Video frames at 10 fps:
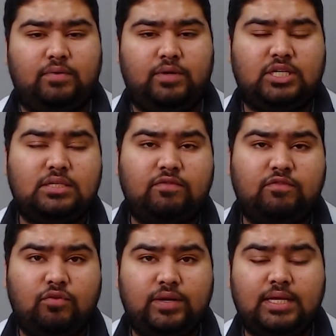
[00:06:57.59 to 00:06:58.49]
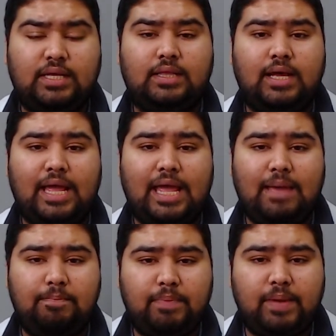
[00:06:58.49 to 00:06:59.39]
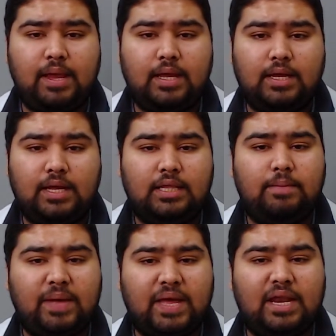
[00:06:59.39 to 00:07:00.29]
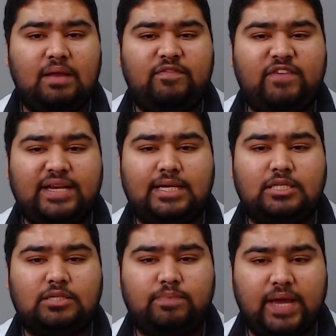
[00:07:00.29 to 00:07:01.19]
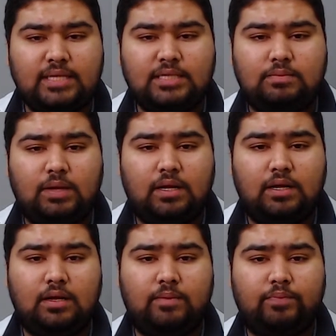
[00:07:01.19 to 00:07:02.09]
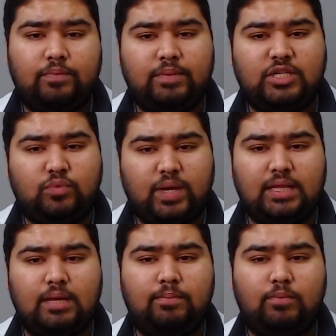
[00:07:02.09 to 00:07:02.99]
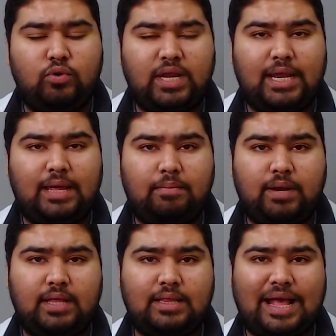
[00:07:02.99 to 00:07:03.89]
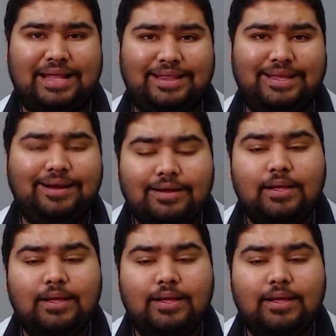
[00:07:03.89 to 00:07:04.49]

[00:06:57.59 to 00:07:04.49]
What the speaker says: which is the fluid in the perilymphatic space between the bony labyrinth and the